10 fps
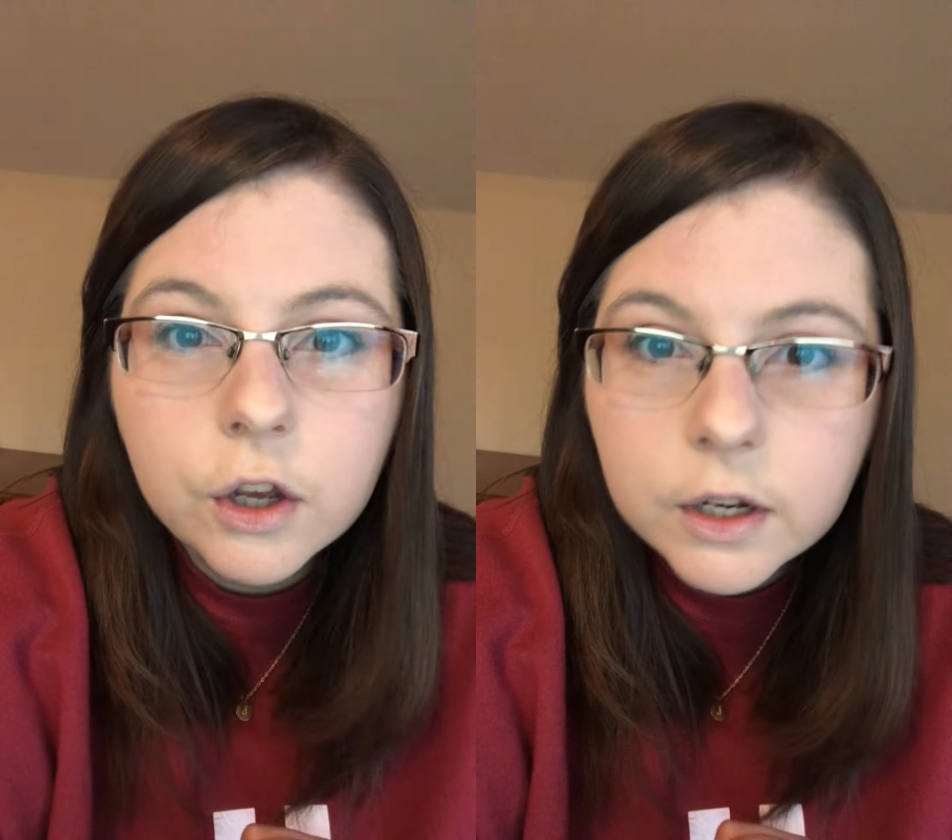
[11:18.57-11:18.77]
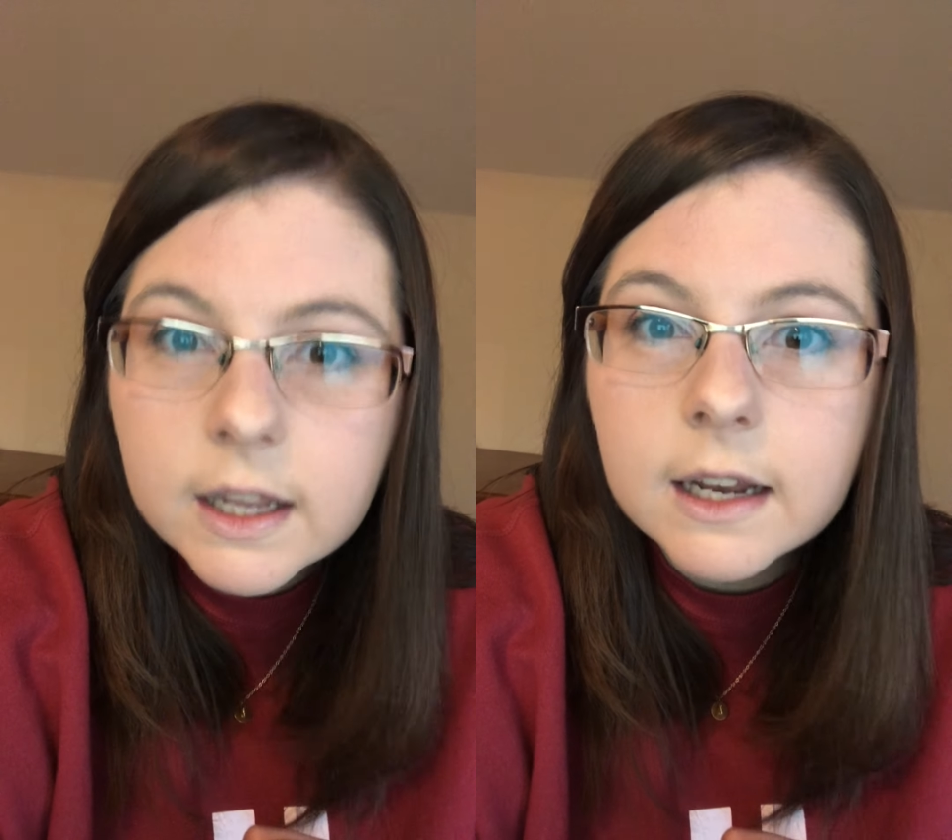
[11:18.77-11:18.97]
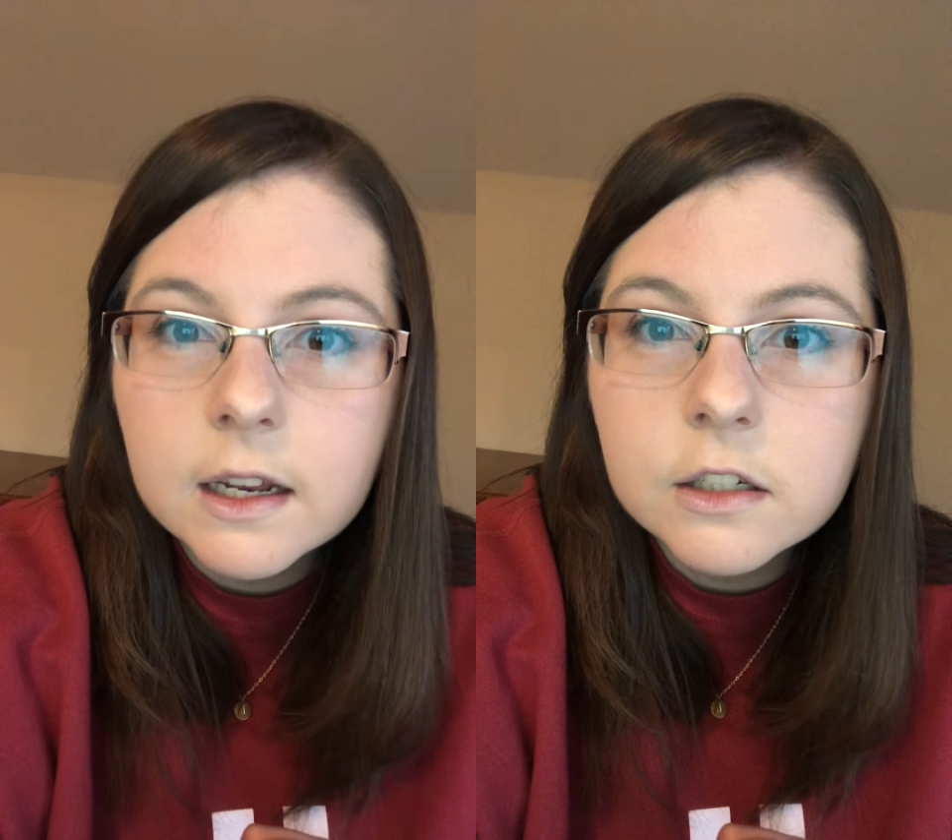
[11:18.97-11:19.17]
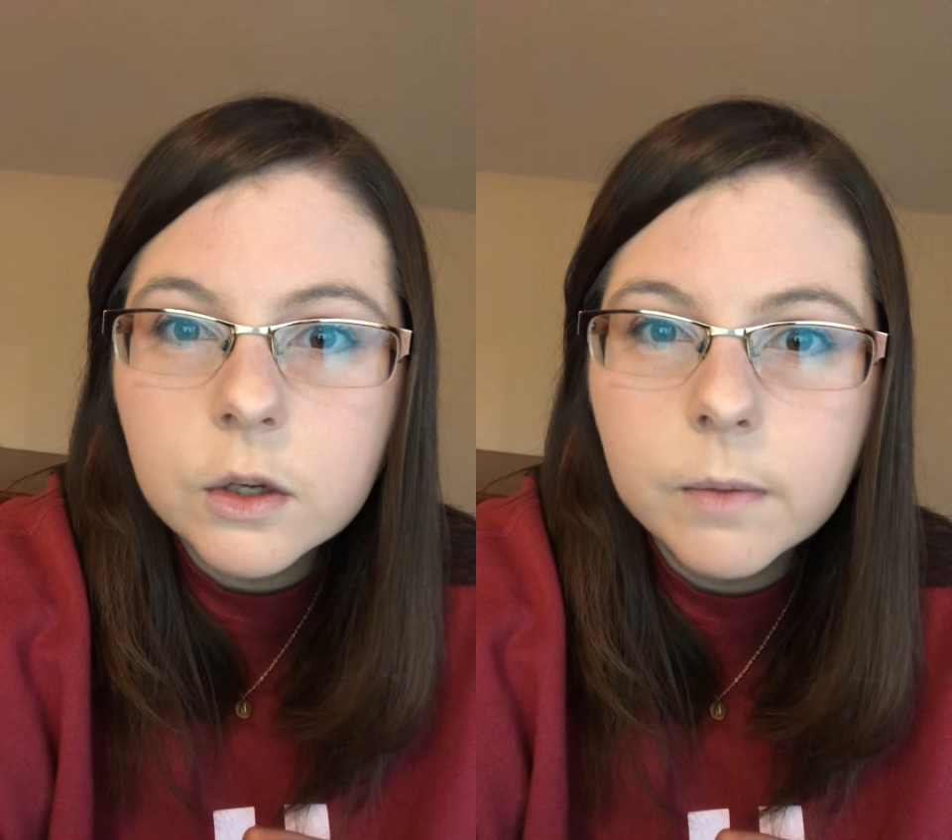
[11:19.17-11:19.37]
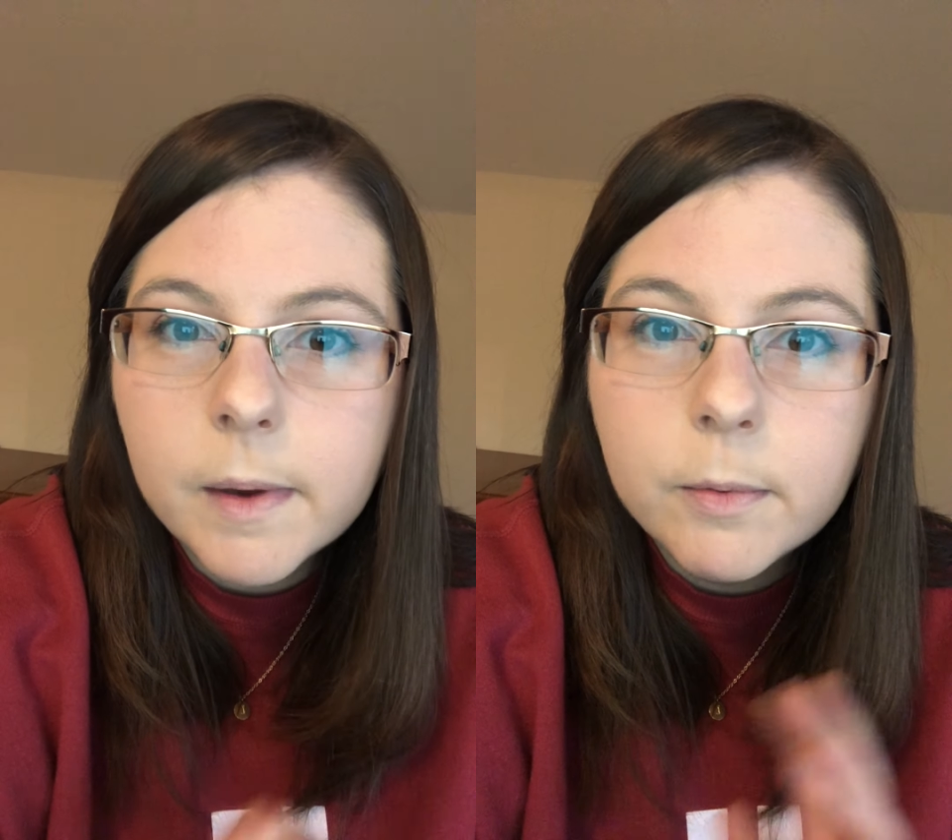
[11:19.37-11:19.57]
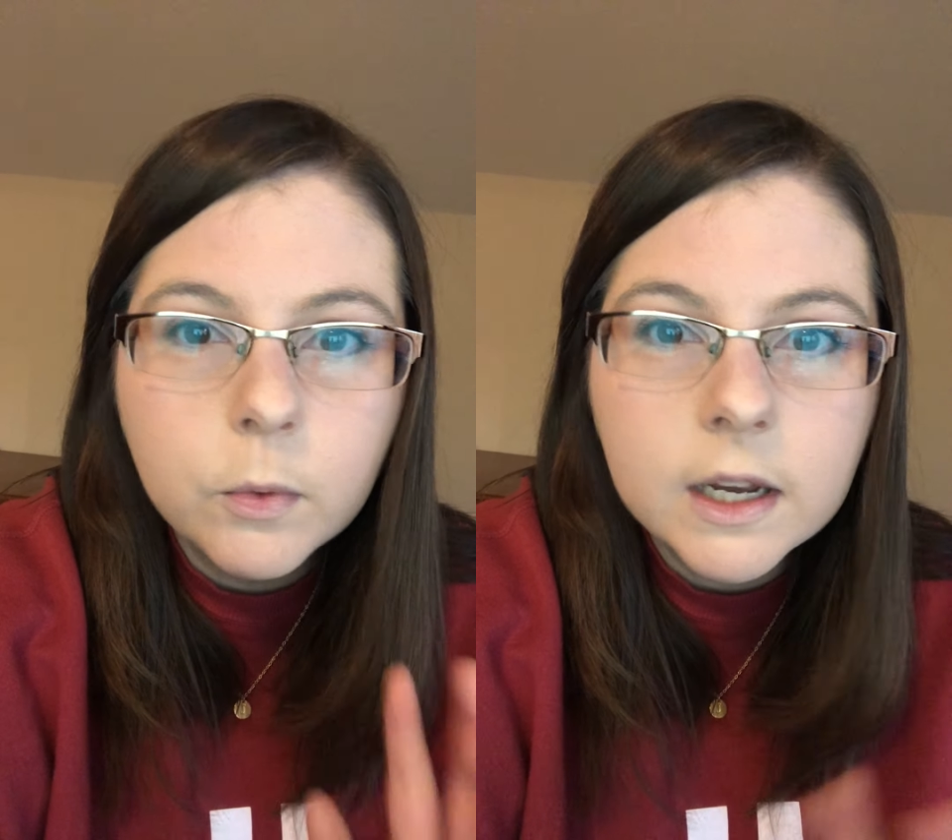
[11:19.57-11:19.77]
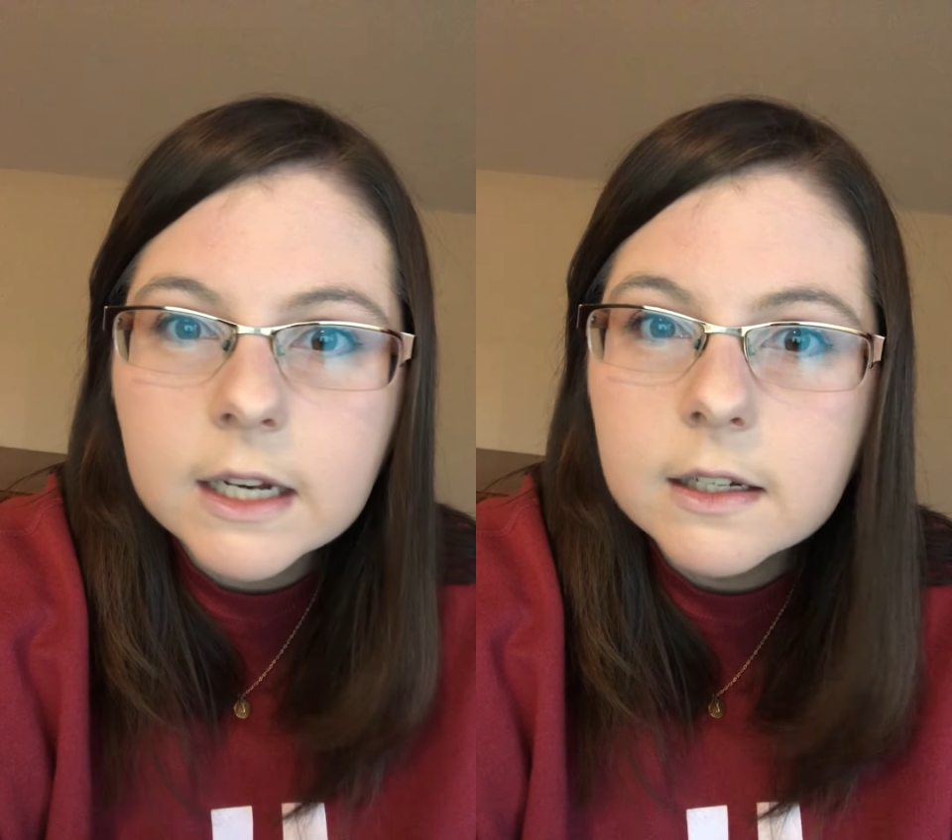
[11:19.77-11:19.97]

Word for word: could get into and maybe we need